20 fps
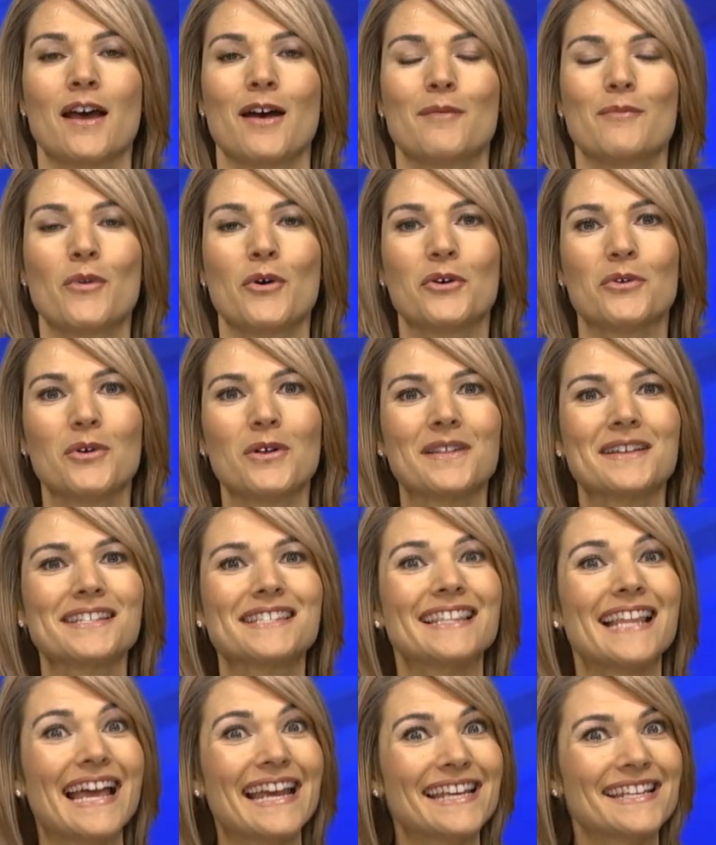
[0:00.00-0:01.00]
Motorola's
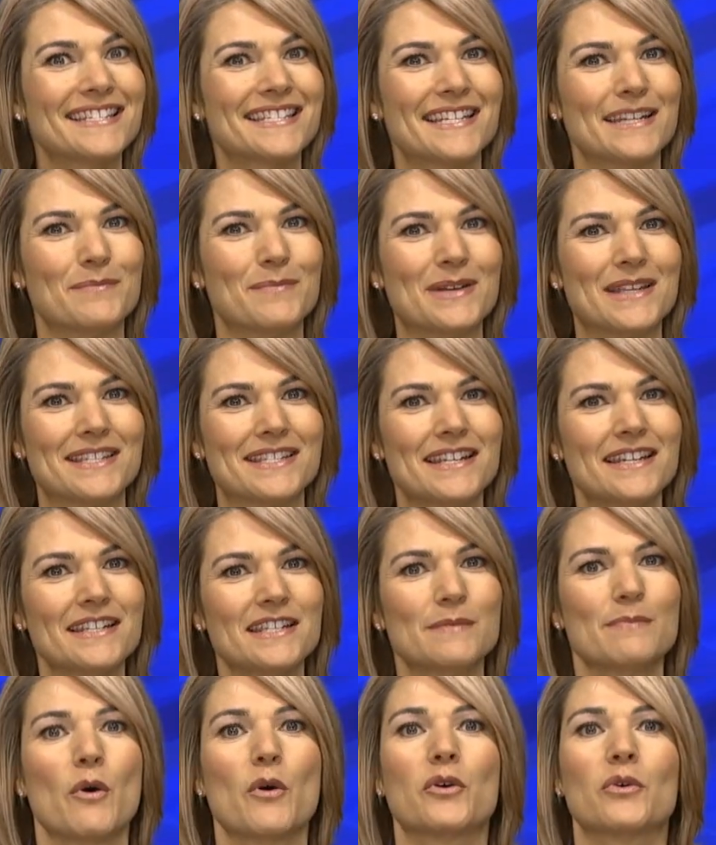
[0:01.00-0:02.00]
legacy business,
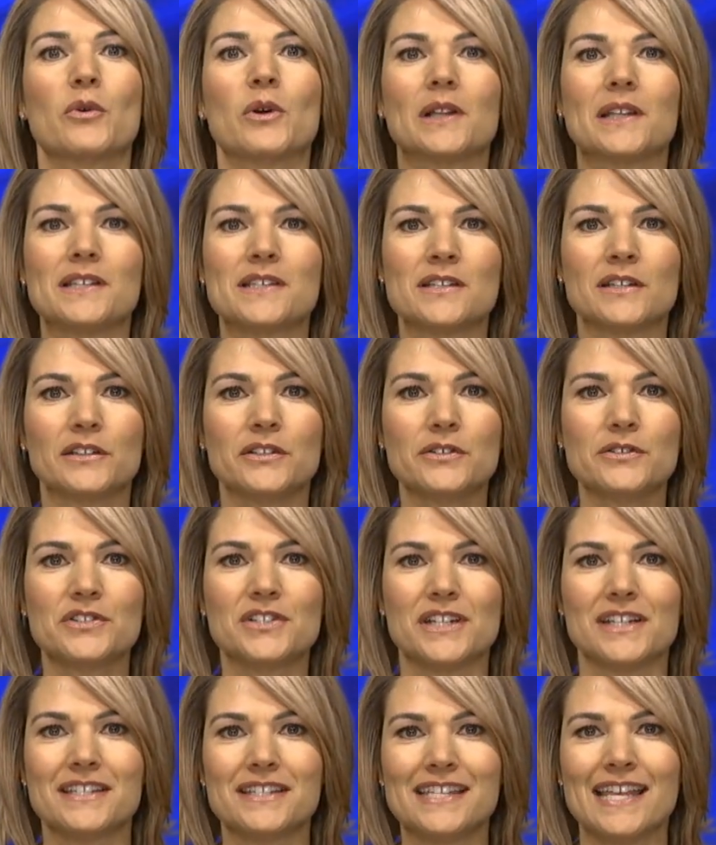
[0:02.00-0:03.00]
Motorola
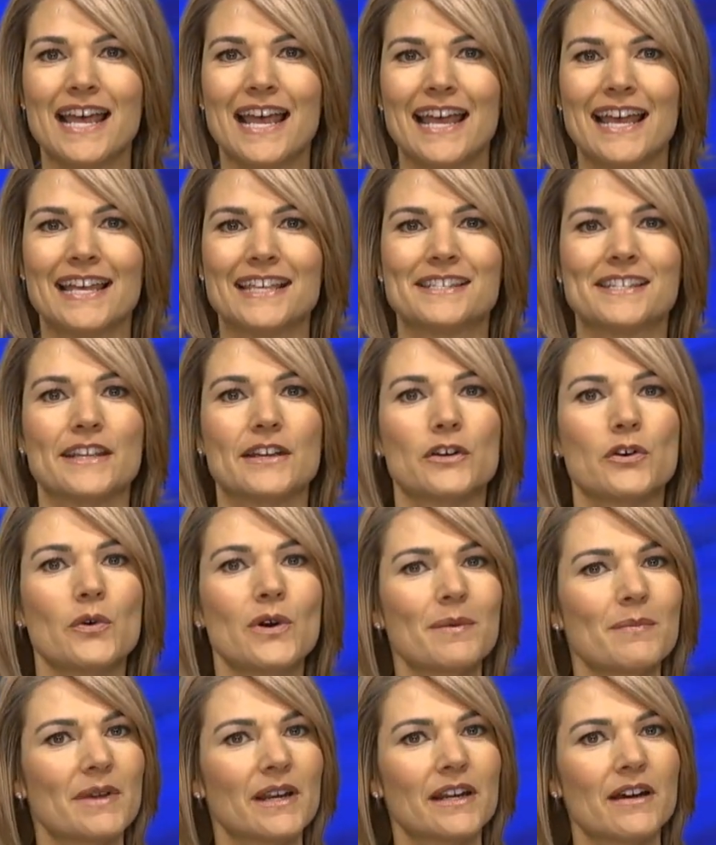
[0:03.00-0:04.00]
Solutions, is the
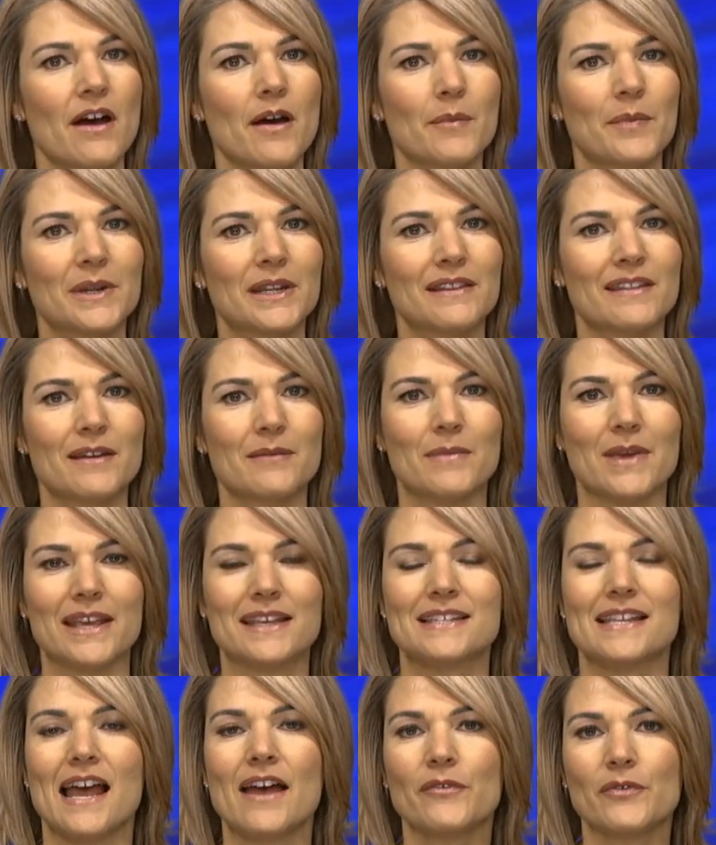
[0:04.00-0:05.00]
equipment company that
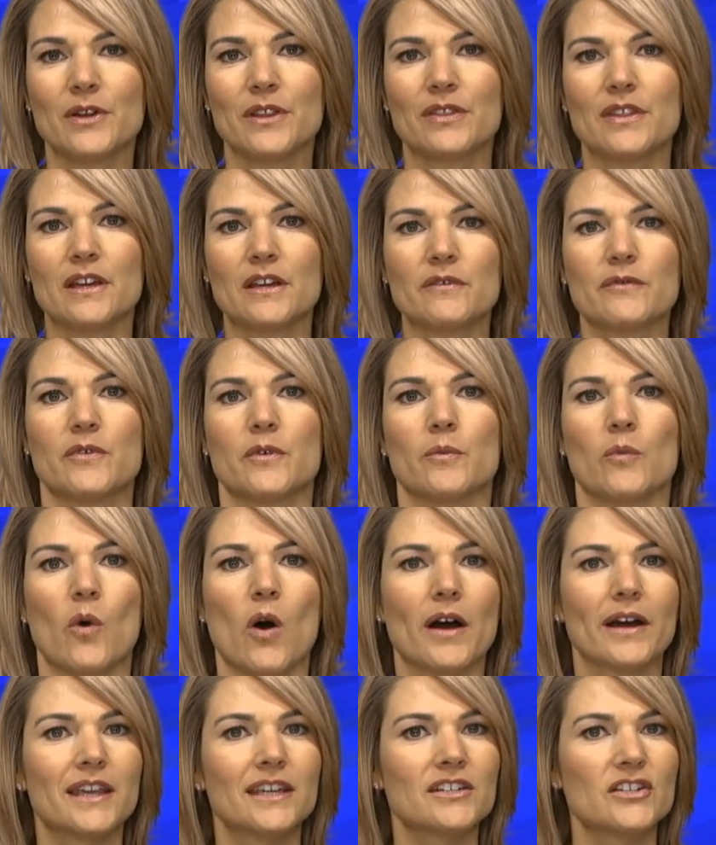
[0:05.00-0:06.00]
makes everything from
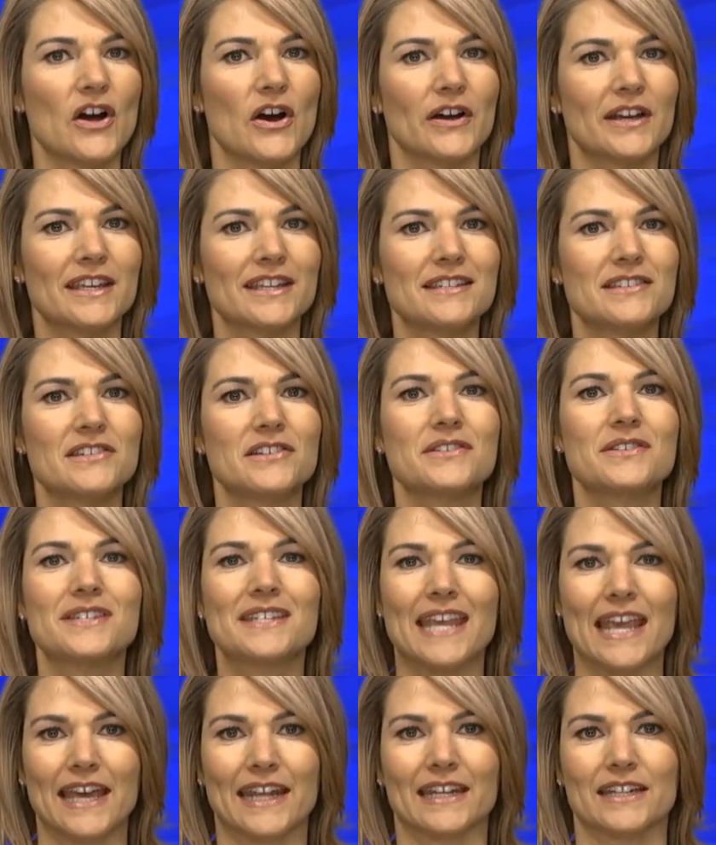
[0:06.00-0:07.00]
walkie-talkies to
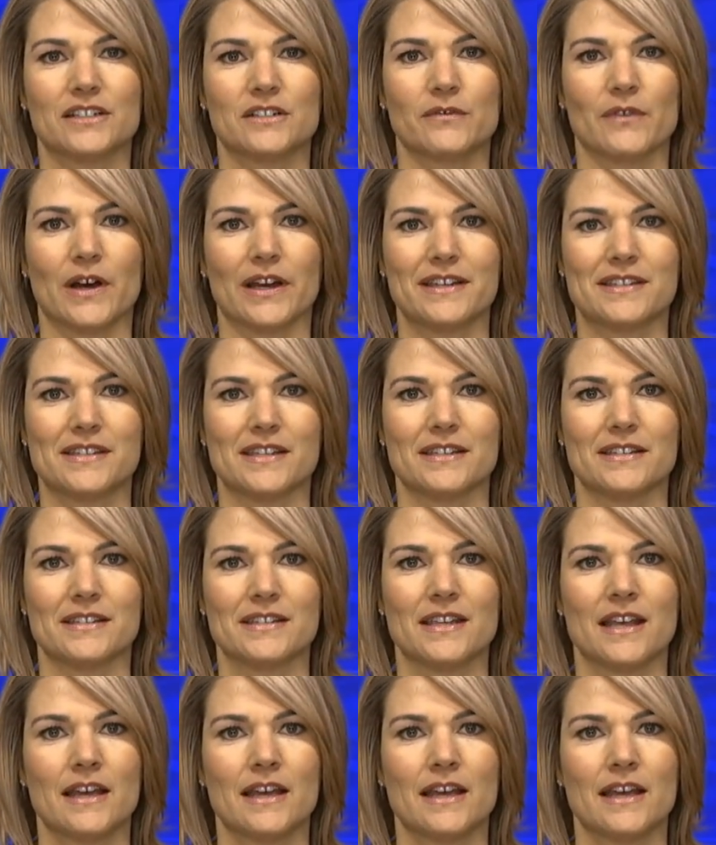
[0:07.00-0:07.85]
scanning devices.